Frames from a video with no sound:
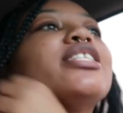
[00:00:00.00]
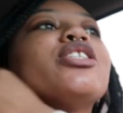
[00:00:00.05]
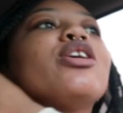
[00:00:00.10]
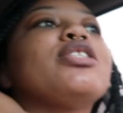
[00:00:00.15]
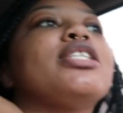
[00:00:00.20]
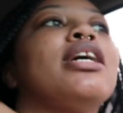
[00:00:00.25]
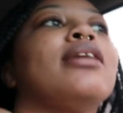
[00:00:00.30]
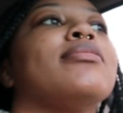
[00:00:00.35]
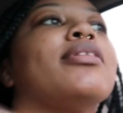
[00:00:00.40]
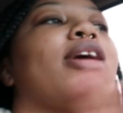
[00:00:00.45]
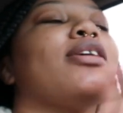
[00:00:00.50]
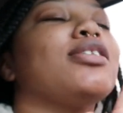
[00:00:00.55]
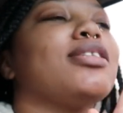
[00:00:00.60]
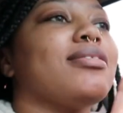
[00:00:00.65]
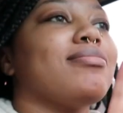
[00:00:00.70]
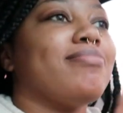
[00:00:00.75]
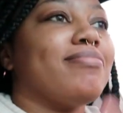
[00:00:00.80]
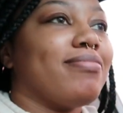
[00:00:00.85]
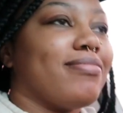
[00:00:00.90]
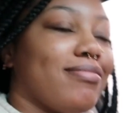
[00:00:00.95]
So there's a
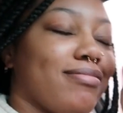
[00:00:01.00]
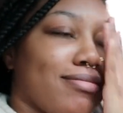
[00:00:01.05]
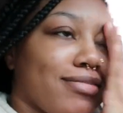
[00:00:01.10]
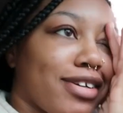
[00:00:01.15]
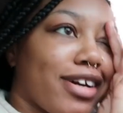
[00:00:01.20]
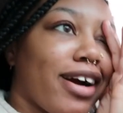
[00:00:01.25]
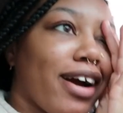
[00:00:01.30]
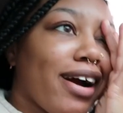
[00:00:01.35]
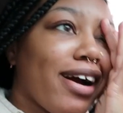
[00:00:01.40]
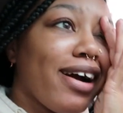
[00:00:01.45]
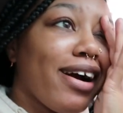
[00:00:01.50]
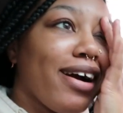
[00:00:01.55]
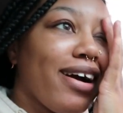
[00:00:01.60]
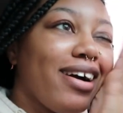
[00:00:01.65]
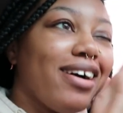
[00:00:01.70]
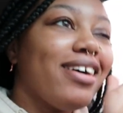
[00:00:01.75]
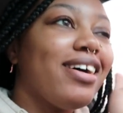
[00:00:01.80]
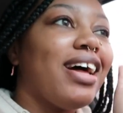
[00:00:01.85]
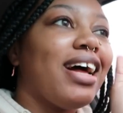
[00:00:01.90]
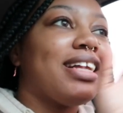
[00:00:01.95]

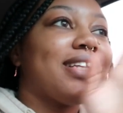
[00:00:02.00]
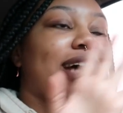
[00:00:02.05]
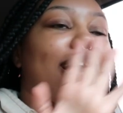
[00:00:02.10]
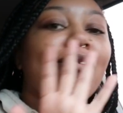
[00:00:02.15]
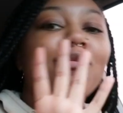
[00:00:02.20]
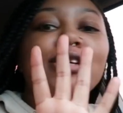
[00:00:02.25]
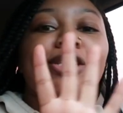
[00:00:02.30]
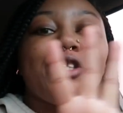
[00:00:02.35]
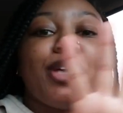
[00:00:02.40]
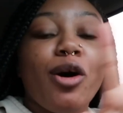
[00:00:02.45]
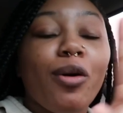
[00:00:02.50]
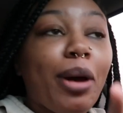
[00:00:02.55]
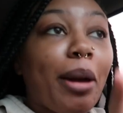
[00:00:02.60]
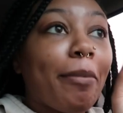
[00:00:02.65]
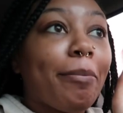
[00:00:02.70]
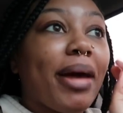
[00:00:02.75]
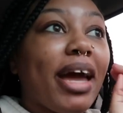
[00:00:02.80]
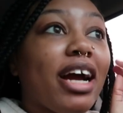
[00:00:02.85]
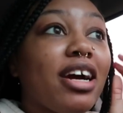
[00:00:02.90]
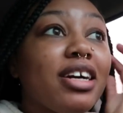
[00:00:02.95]
girl that was so
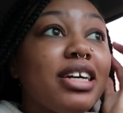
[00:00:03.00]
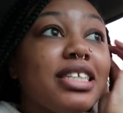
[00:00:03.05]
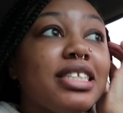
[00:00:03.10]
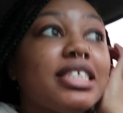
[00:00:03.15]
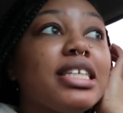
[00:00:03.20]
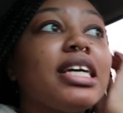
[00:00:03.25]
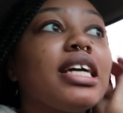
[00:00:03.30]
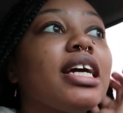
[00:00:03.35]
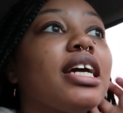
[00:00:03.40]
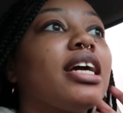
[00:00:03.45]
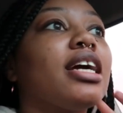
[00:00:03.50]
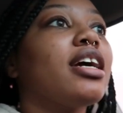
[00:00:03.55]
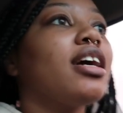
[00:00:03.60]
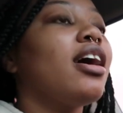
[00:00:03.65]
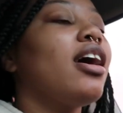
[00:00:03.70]
embarrassing.